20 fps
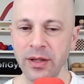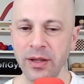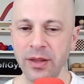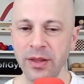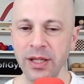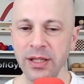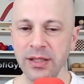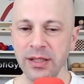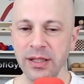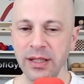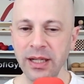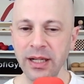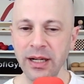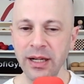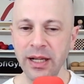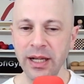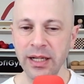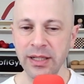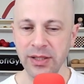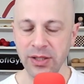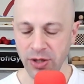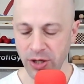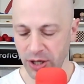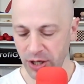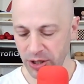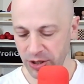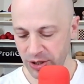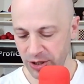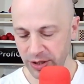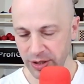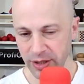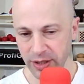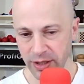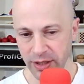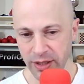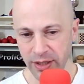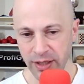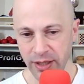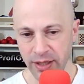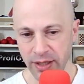This little excursion
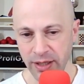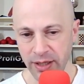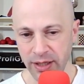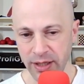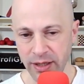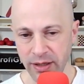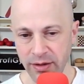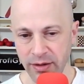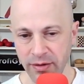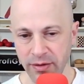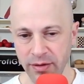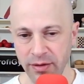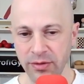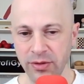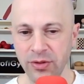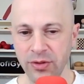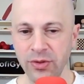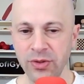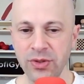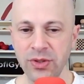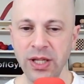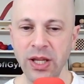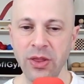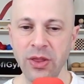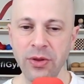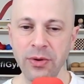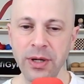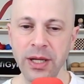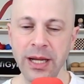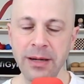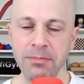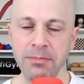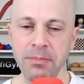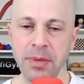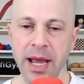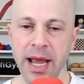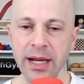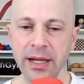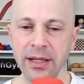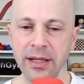to c3 and
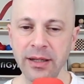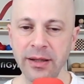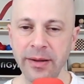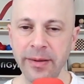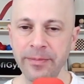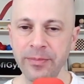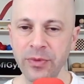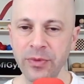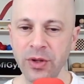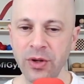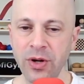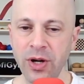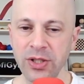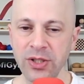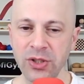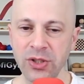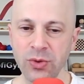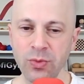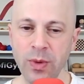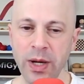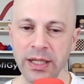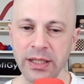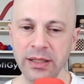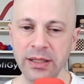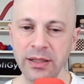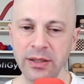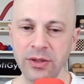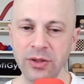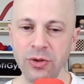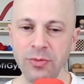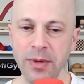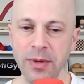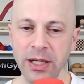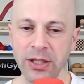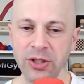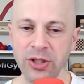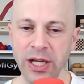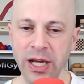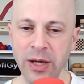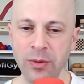back costs white too
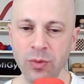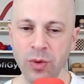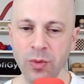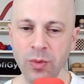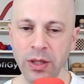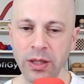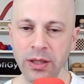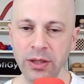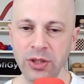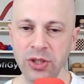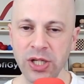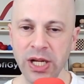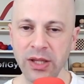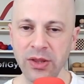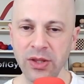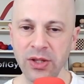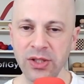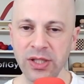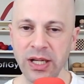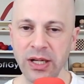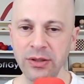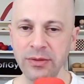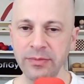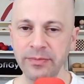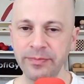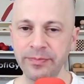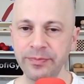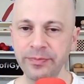much time. We will check this out.